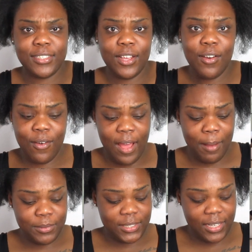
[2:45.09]
so
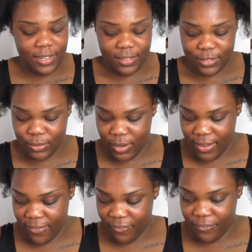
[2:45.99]
I'm just gonna sort
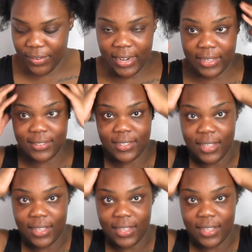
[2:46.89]
of finesse